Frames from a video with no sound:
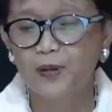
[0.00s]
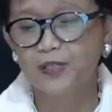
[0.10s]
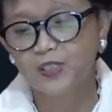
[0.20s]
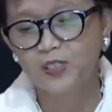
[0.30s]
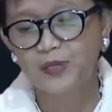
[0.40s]

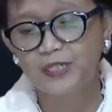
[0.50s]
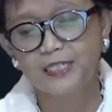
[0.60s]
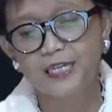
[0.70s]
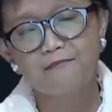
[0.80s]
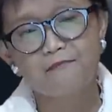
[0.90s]

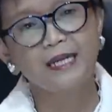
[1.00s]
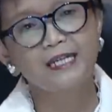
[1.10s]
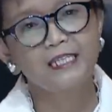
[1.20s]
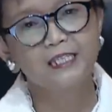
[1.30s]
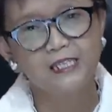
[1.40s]
participated in
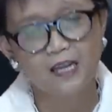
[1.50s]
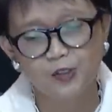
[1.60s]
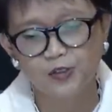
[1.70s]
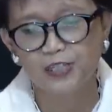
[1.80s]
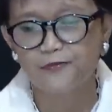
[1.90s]
many
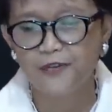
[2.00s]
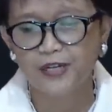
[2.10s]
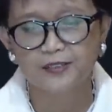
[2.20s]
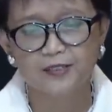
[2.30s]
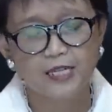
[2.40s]
international
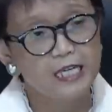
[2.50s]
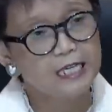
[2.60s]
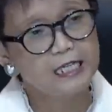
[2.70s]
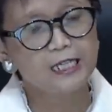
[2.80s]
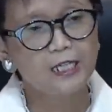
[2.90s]
events,
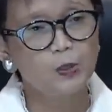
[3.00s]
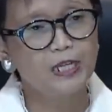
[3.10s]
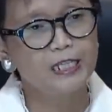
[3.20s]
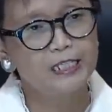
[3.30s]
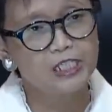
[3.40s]

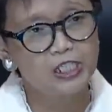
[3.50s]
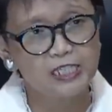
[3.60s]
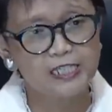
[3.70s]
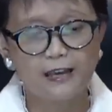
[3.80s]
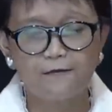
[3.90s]
including the
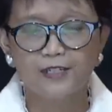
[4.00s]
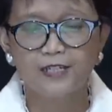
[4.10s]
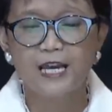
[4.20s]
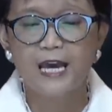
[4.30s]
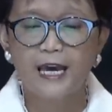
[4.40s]

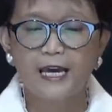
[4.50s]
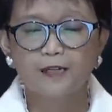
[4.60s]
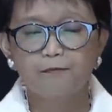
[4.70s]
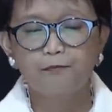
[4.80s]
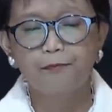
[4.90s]
G7
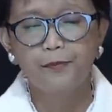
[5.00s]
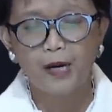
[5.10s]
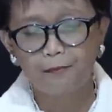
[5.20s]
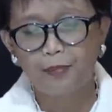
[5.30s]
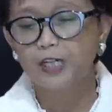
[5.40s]
and
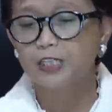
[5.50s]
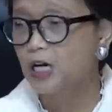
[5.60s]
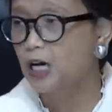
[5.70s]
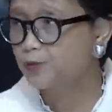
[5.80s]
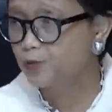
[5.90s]
Partner
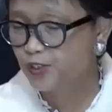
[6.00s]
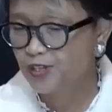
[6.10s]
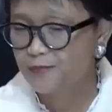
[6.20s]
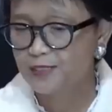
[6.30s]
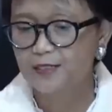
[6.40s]
Country
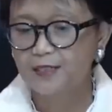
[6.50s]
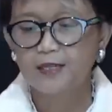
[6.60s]
Summit,